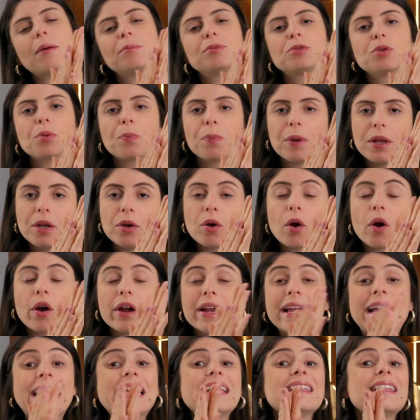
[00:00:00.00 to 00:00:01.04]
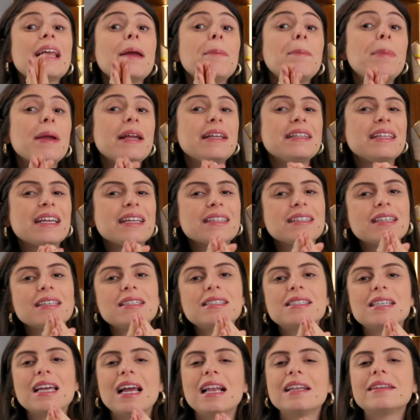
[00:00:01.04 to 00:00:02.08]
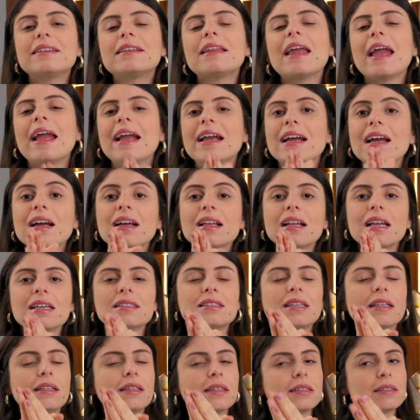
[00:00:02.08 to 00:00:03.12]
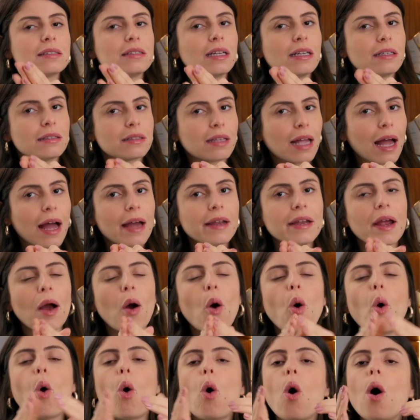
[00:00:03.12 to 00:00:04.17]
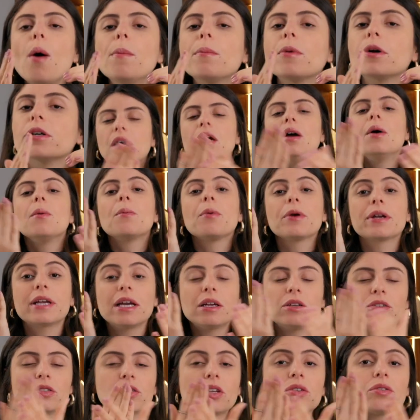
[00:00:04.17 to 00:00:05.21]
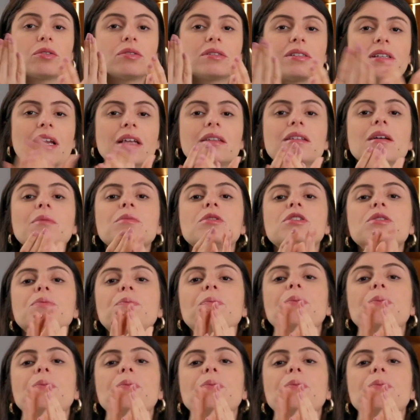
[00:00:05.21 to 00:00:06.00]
of whether they have dental class 3 or anterior crossbite, we already start